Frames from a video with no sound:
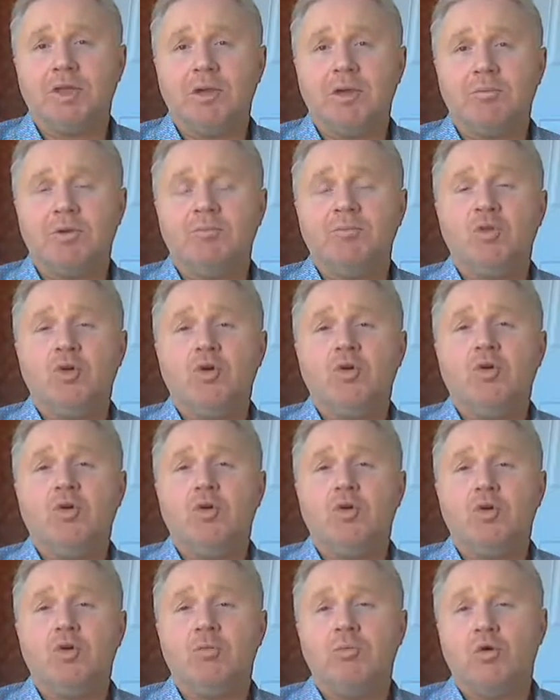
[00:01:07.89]
payment
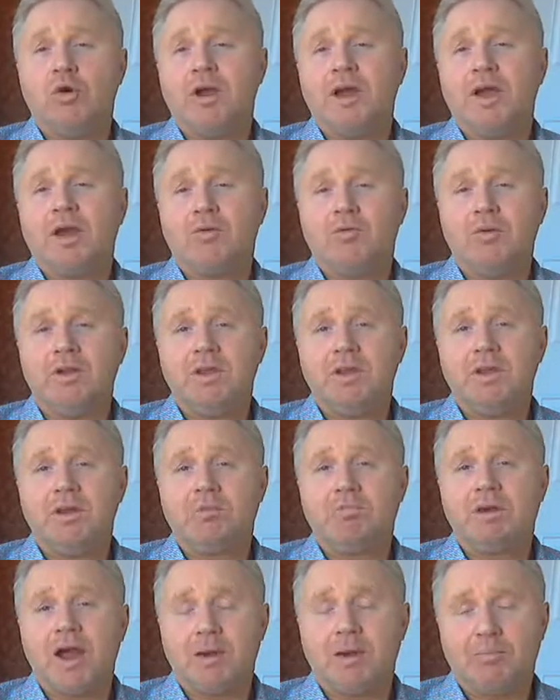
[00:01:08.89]
or more equity in the
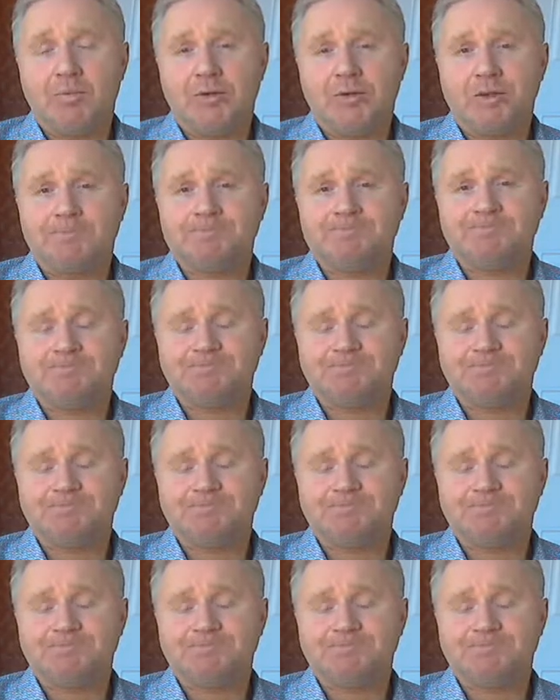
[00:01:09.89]
property.